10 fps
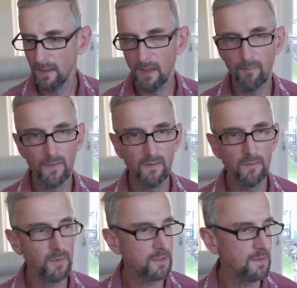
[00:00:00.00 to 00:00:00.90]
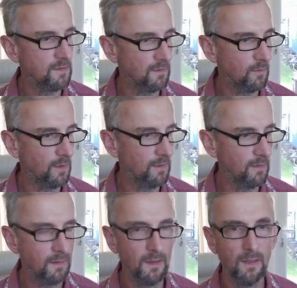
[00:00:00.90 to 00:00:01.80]
This is much easier when the
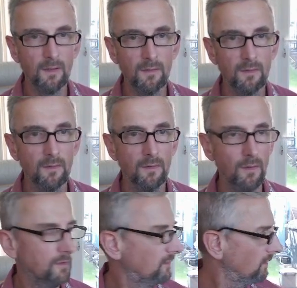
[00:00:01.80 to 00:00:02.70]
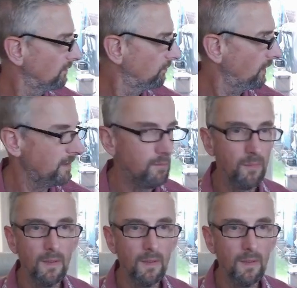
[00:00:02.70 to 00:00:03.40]
thing is not in the frame,